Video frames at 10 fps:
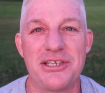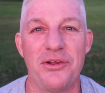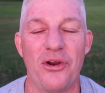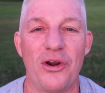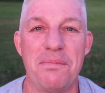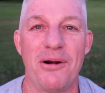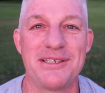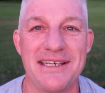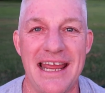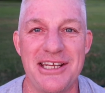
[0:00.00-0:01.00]
to the early
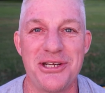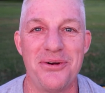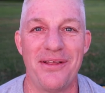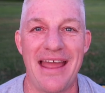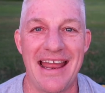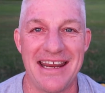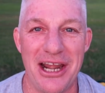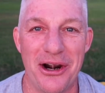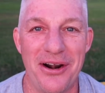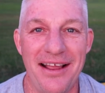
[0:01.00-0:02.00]
parts of day two on that
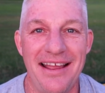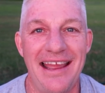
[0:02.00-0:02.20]
year,